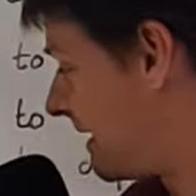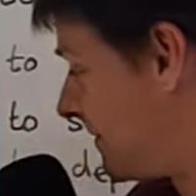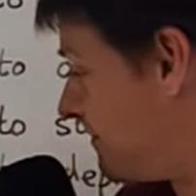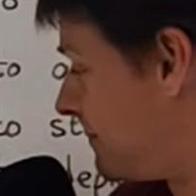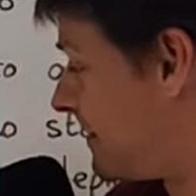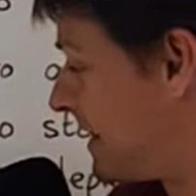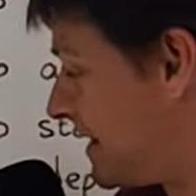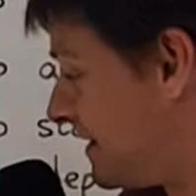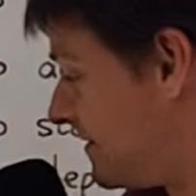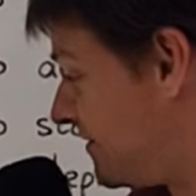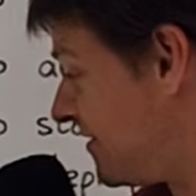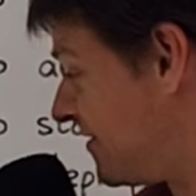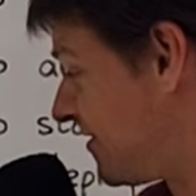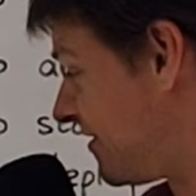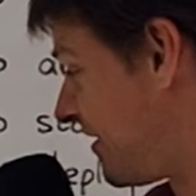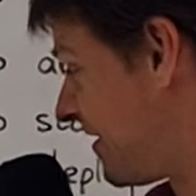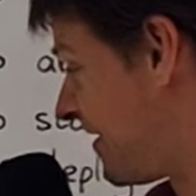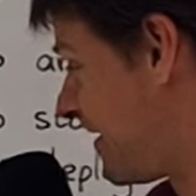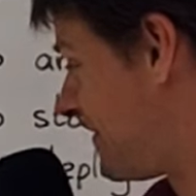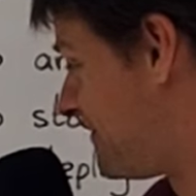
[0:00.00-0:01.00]
it
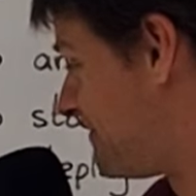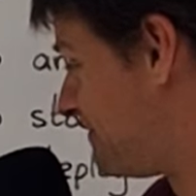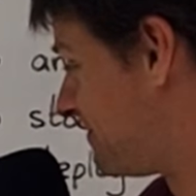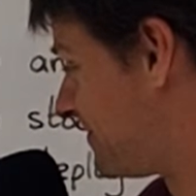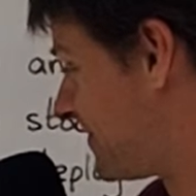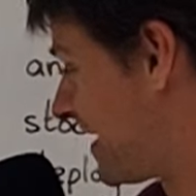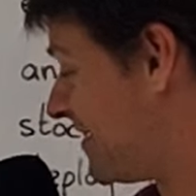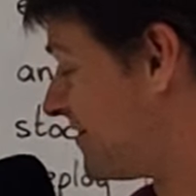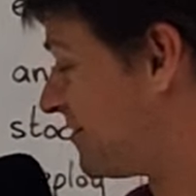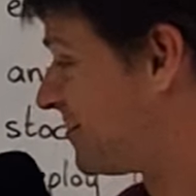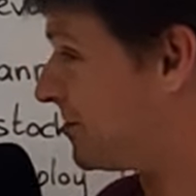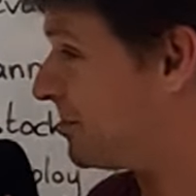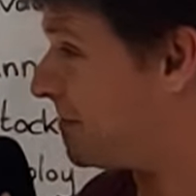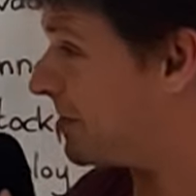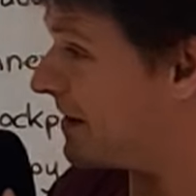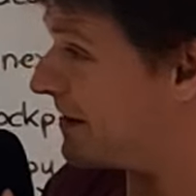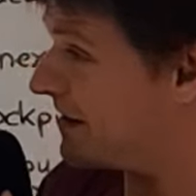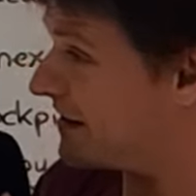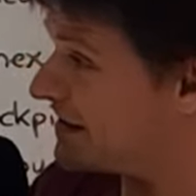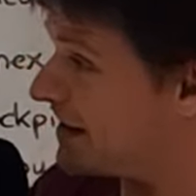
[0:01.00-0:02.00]
means um, it's a,
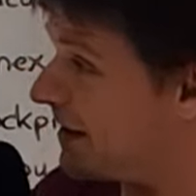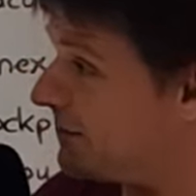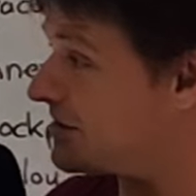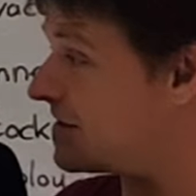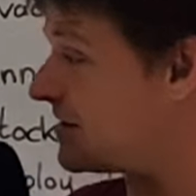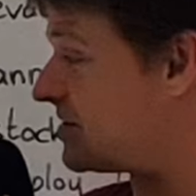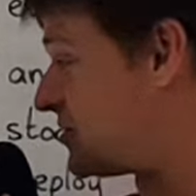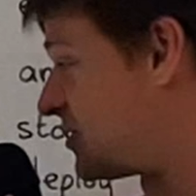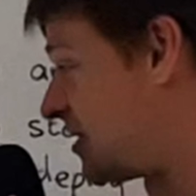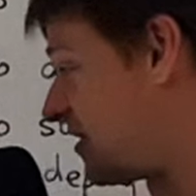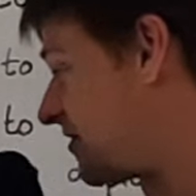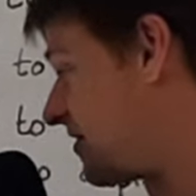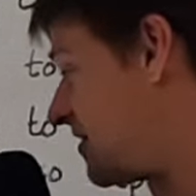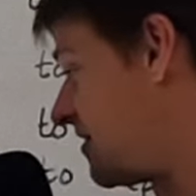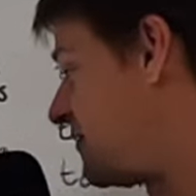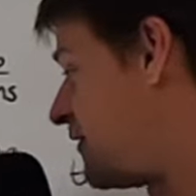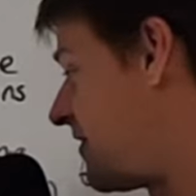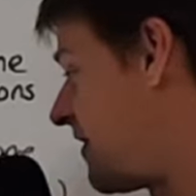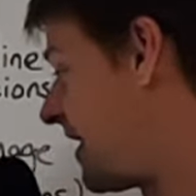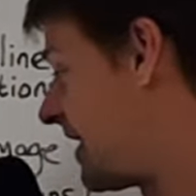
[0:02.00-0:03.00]
an attempt to
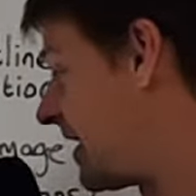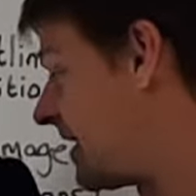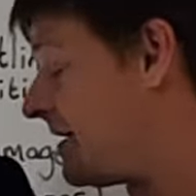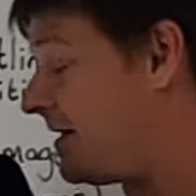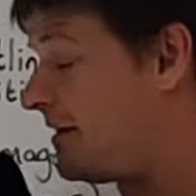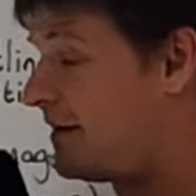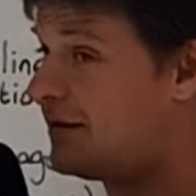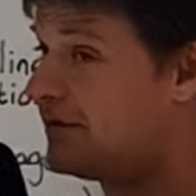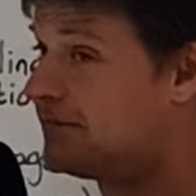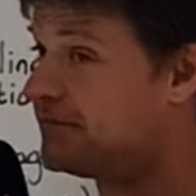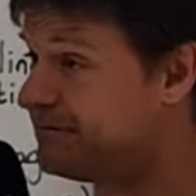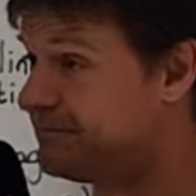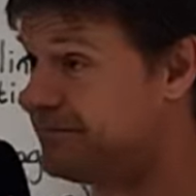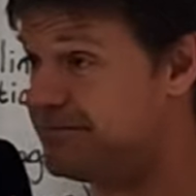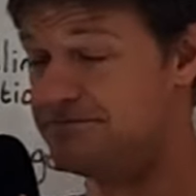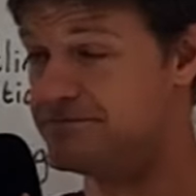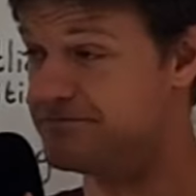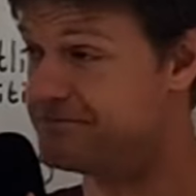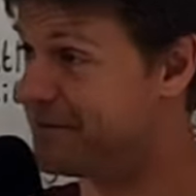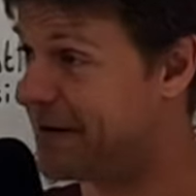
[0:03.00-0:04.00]
justify
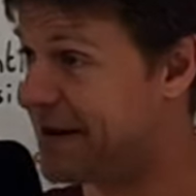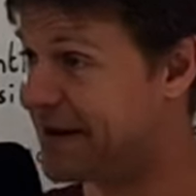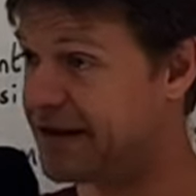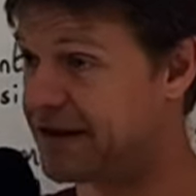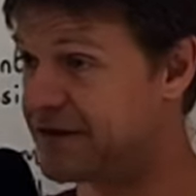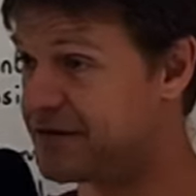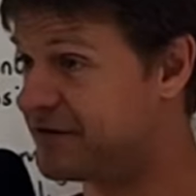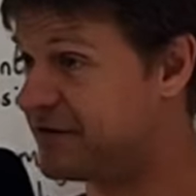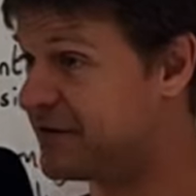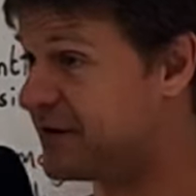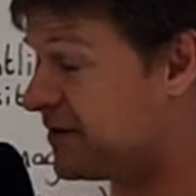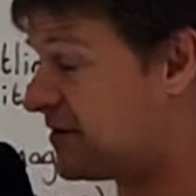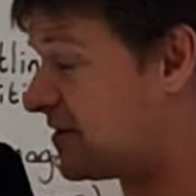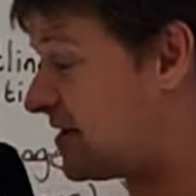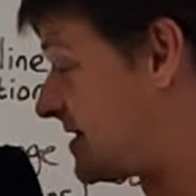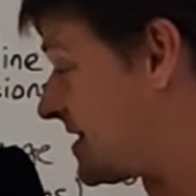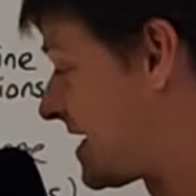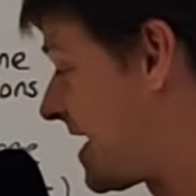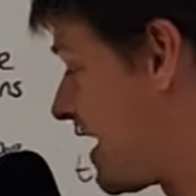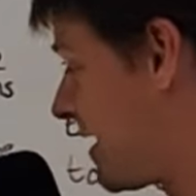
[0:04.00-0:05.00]
making the
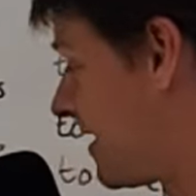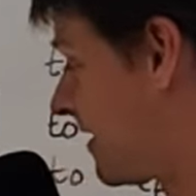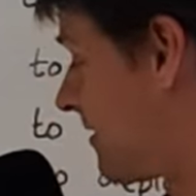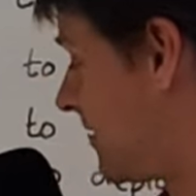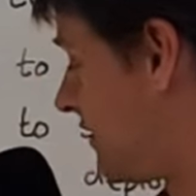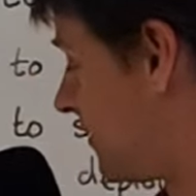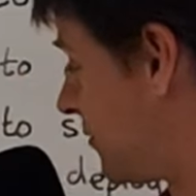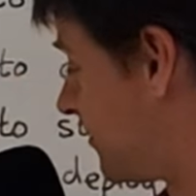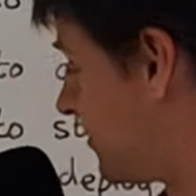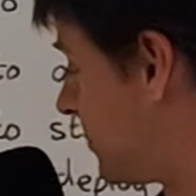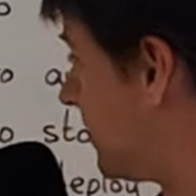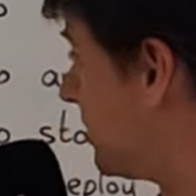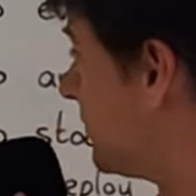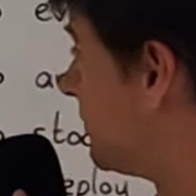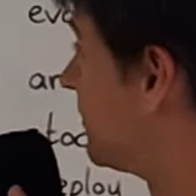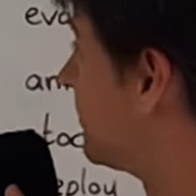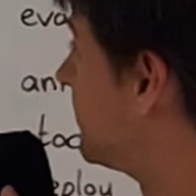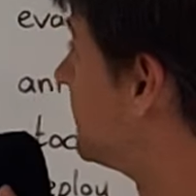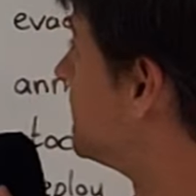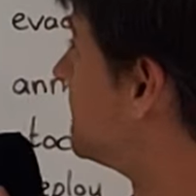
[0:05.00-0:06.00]
first attack, I
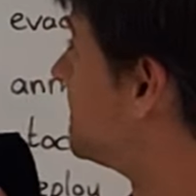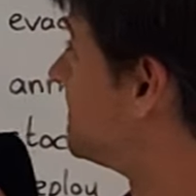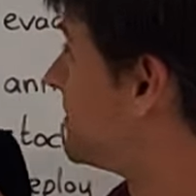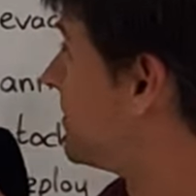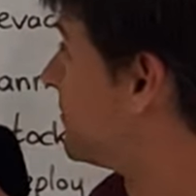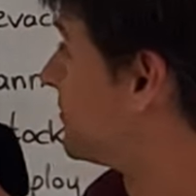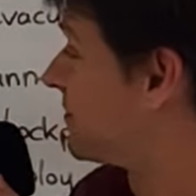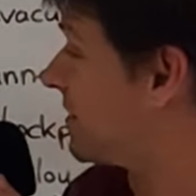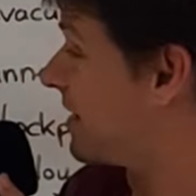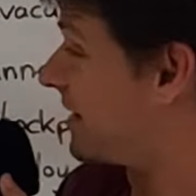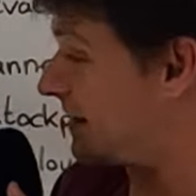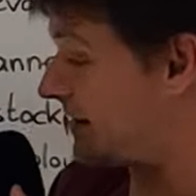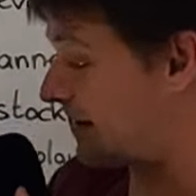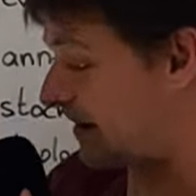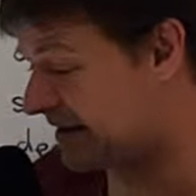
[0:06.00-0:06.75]
suppose. You're saying